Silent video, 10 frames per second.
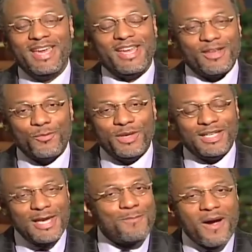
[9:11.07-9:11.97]
And if we
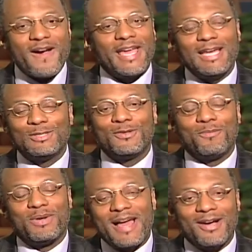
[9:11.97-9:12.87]
keep our hands on the
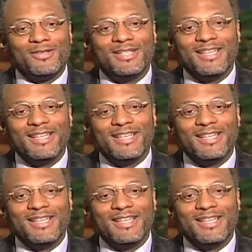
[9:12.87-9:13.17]
plow